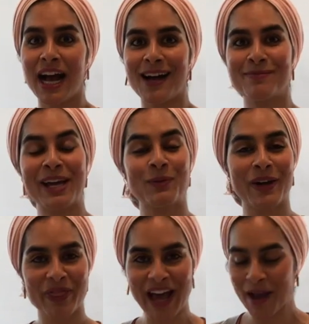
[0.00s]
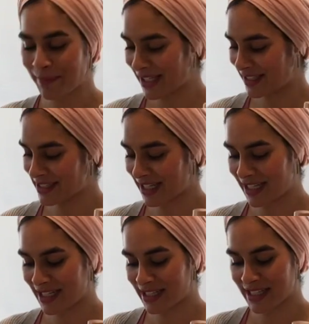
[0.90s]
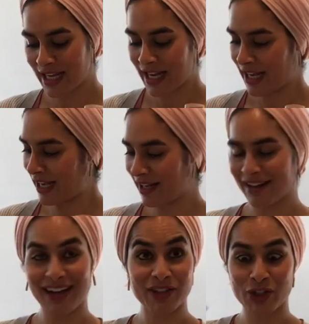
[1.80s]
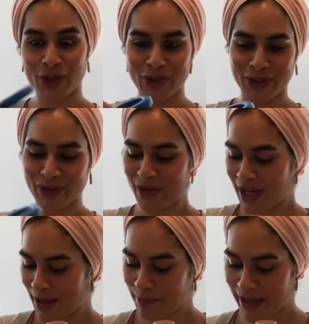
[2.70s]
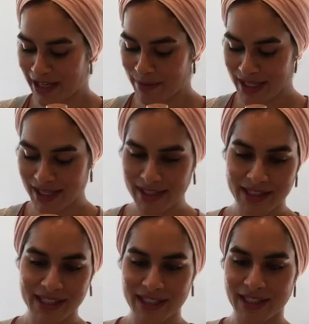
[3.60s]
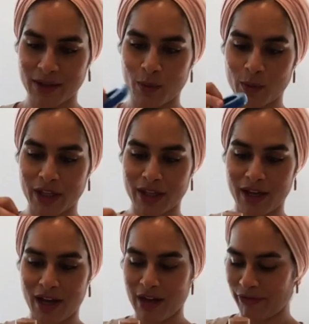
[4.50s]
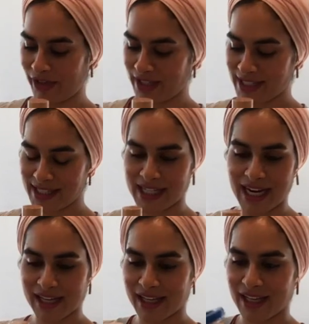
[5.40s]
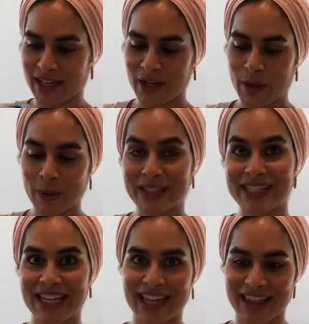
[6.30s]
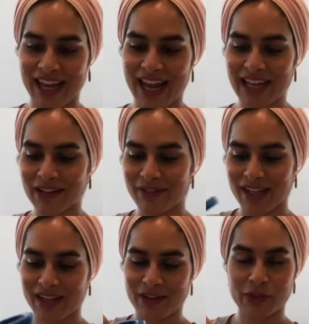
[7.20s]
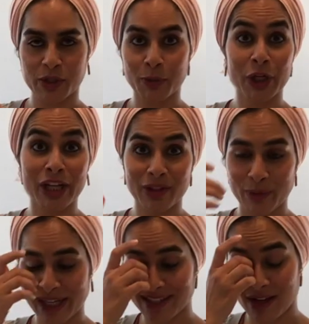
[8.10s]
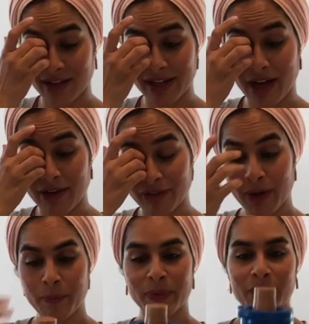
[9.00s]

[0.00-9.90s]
And what that means is, I'll show you, babies will often stack it once they get the hang of it, of just putting the rings on and off.